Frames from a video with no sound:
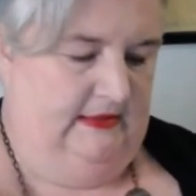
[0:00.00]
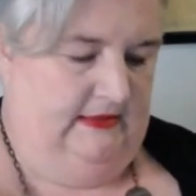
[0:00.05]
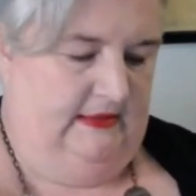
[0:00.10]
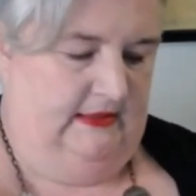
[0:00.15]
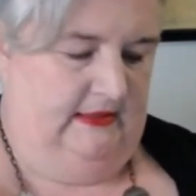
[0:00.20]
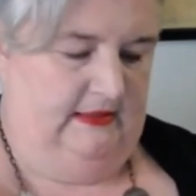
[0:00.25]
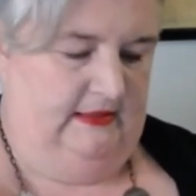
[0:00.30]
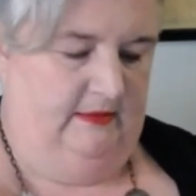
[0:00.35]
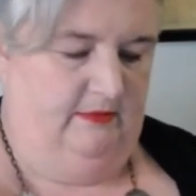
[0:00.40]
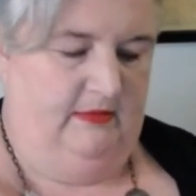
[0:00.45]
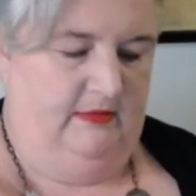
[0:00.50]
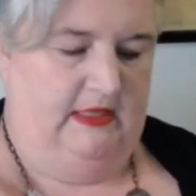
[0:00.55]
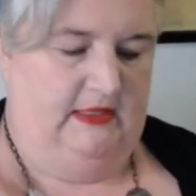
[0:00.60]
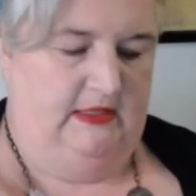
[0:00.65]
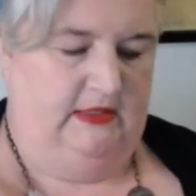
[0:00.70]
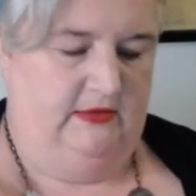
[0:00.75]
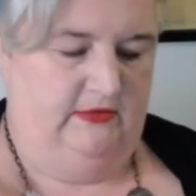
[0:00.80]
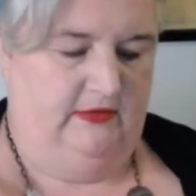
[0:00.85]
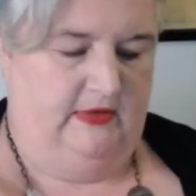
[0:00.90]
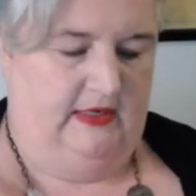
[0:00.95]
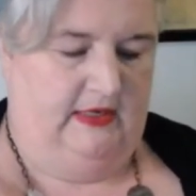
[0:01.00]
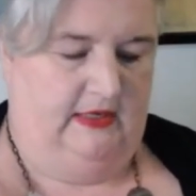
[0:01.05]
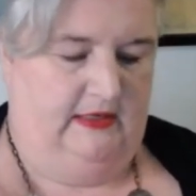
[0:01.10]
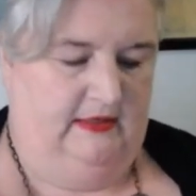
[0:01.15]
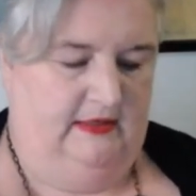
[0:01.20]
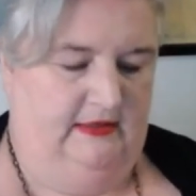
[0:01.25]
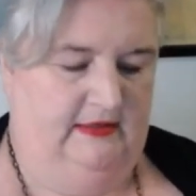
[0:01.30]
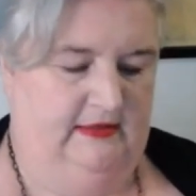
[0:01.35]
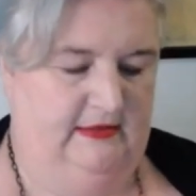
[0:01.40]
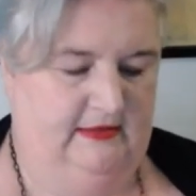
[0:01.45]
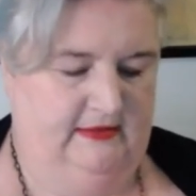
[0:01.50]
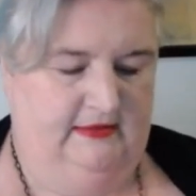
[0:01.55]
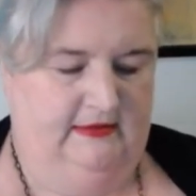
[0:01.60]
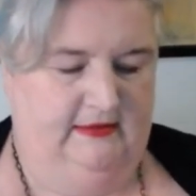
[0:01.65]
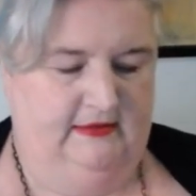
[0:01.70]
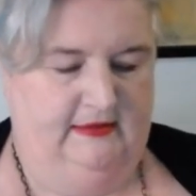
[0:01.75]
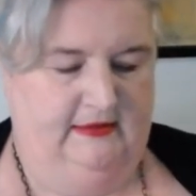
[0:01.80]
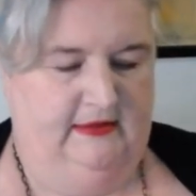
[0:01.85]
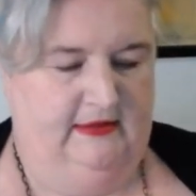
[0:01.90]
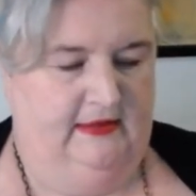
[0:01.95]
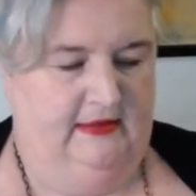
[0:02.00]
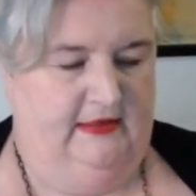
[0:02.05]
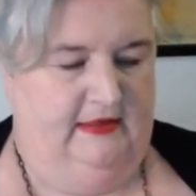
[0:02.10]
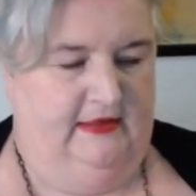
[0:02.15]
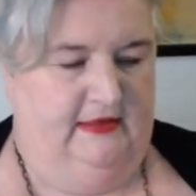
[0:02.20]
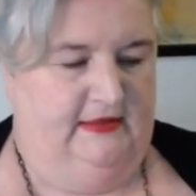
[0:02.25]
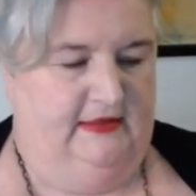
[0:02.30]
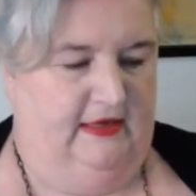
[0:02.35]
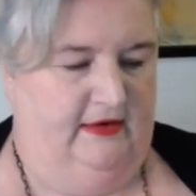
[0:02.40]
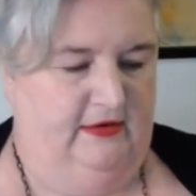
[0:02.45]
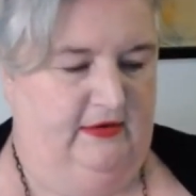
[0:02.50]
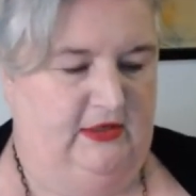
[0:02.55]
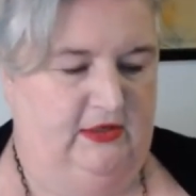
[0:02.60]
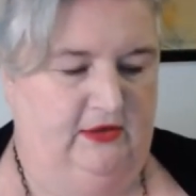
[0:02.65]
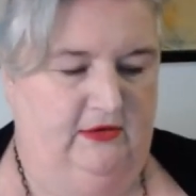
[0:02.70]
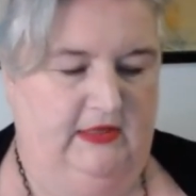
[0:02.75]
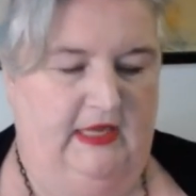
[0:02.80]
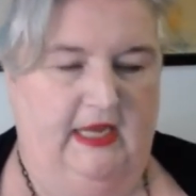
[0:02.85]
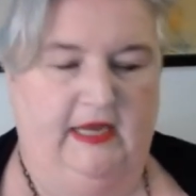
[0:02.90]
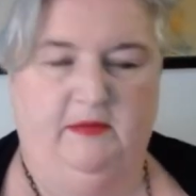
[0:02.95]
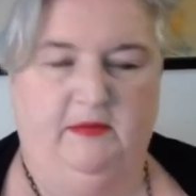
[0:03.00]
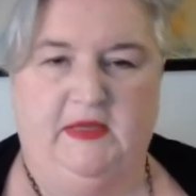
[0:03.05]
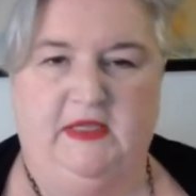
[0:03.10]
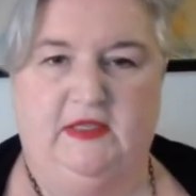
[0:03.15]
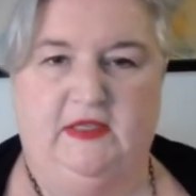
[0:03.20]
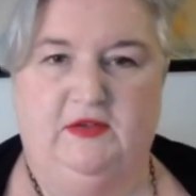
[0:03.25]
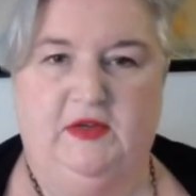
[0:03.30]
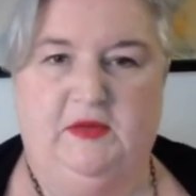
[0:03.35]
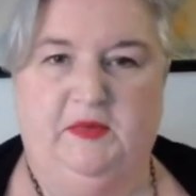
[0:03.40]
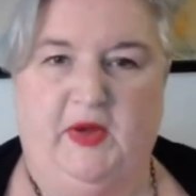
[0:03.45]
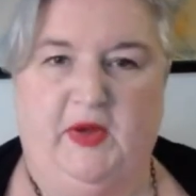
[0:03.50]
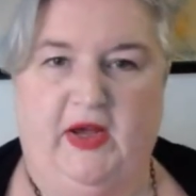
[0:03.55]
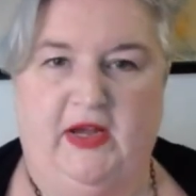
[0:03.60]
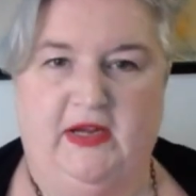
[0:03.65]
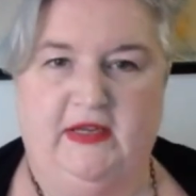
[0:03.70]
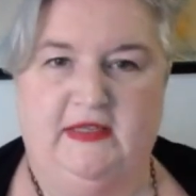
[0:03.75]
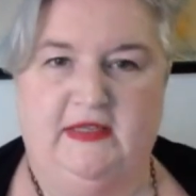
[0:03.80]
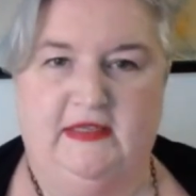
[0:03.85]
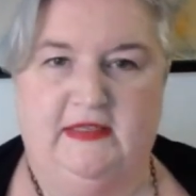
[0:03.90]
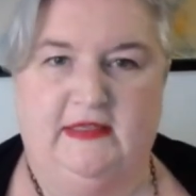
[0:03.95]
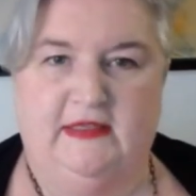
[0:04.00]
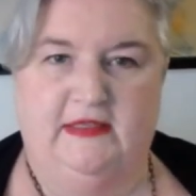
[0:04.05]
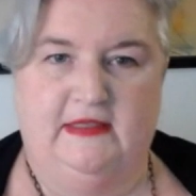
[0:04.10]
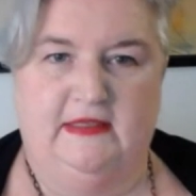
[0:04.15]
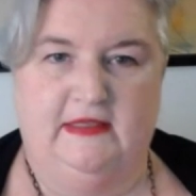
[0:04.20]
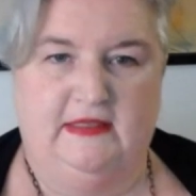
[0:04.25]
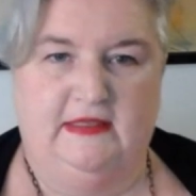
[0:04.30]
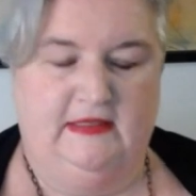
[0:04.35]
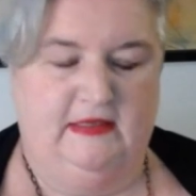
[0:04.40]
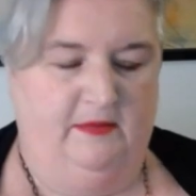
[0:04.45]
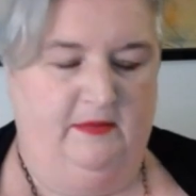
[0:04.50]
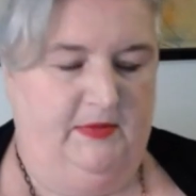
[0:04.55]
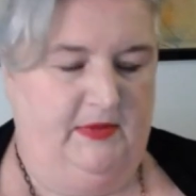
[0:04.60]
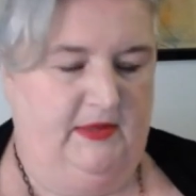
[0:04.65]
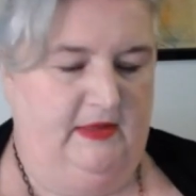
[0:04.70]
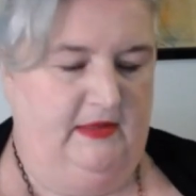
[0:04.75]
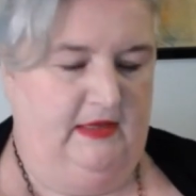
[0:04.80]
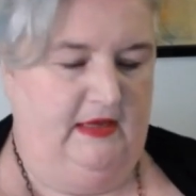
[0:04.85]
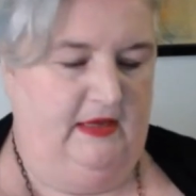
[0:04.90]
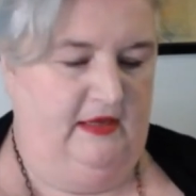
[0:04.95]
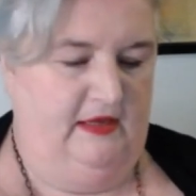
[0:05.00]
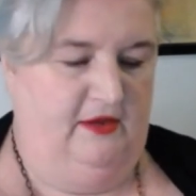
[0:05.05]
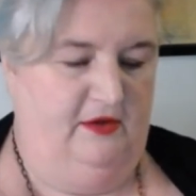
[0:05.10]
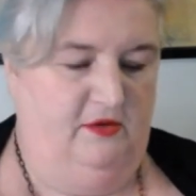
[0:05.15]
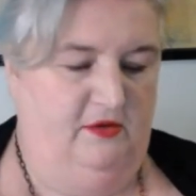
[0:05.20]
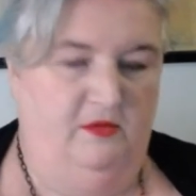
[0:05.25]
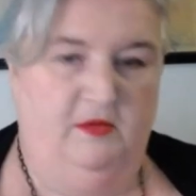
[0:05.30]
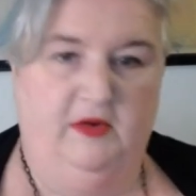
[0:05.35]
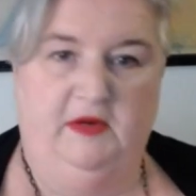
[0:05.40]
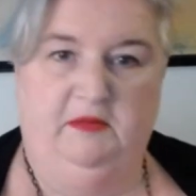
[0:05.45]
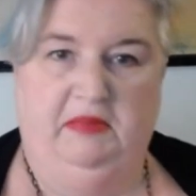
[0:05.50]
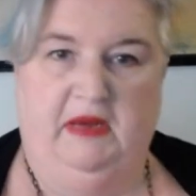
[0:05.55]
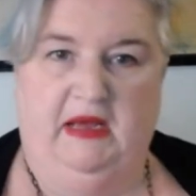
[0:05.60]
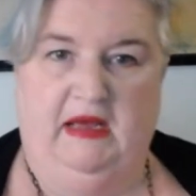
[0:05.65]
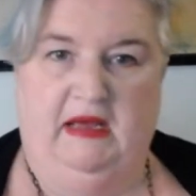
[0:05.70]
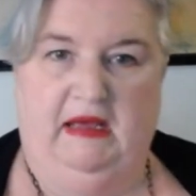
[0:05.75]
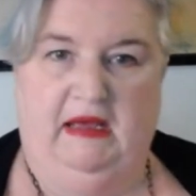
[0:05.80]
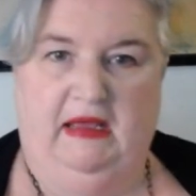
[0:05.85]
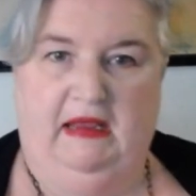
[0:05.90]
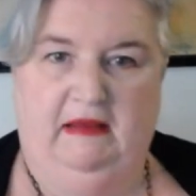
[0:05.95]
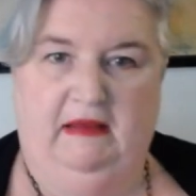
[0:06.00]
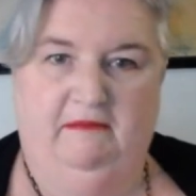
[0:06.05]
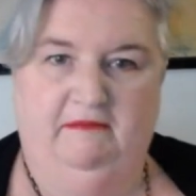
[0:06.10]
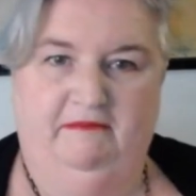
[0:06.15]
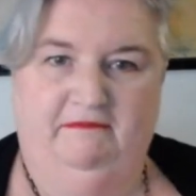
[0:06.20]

Such a mystery. Now, do you like mystery boxes? Is this something that you would buy?